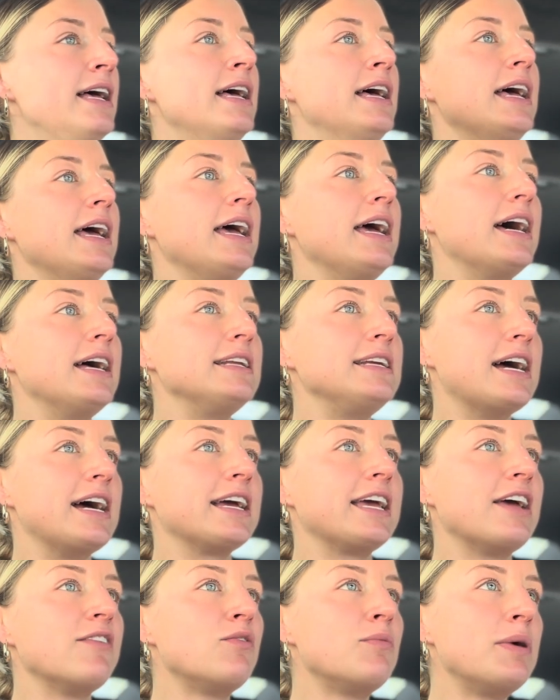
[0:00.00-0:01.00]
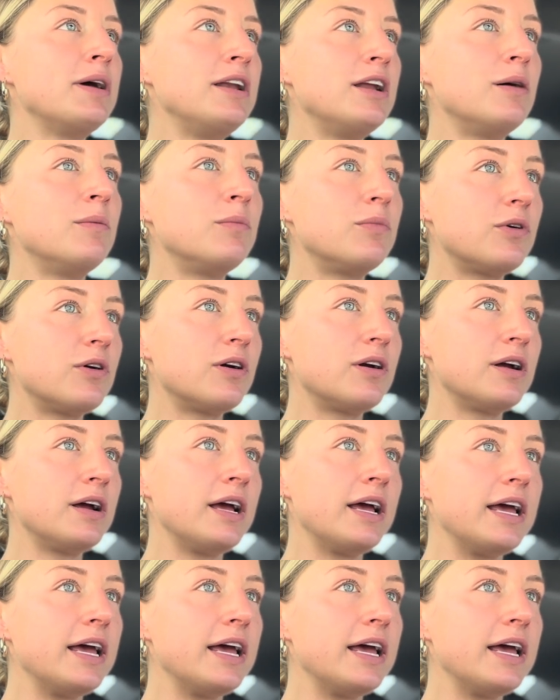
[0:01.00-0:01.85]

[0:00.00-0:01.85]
And yeah, I gave him my number,